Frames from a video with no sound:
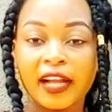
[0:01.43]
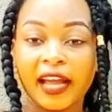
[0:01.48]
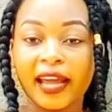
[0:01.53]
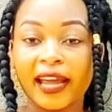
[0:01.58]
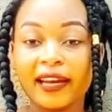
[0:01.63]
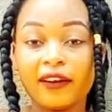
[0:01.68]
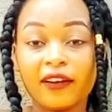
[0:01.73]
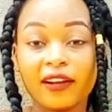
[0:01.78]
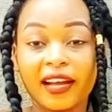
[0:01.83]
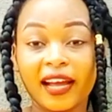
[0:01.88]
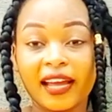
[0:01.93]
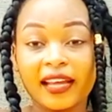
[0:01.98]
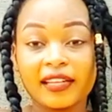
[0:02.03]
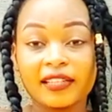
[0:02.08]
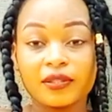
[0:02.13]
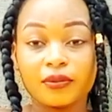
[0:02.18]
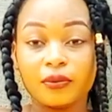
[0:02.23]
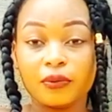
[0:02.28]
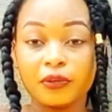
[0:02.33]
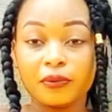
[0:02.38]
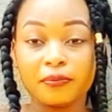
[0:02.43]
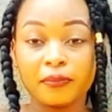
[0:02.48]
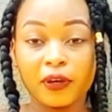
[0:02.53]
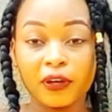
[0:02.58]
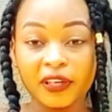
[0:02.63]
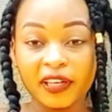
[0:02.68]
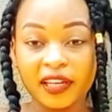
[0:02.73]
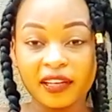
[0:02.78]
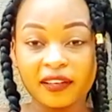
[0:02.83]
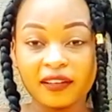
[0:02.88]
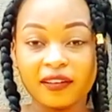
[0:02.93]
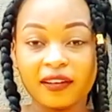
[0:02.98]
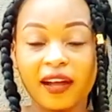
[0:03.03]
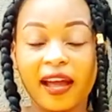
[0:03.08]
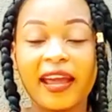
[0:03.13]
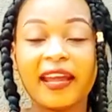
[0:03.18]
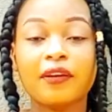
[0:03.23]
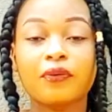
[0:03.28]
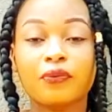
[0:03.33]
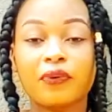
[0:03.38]
Hello guys, good morning
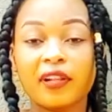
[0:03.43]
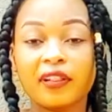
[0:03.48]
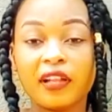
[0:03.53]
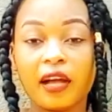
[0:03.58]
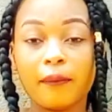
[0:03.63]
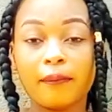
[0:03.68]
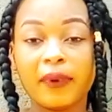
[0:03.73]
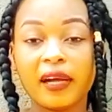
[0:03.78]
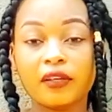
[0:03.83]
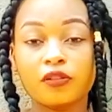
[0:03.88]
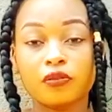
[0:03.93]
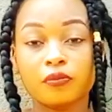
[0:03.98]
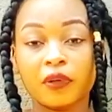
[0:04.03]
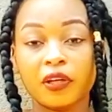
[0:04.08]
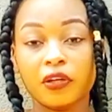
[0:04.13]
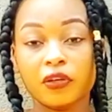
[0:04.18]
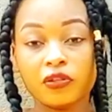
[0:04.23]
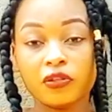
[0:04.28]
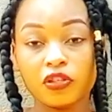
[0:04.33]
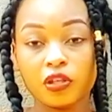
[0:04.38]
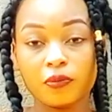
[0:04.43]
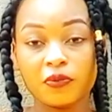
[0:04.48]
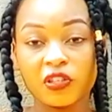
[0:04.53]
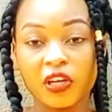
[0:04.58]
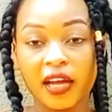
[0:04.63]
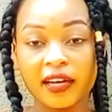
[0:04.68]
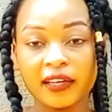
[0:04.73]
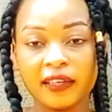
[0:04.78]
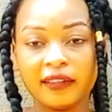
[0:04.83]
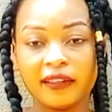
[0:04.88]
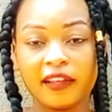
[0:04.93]
and welcome back to my YouTube channel.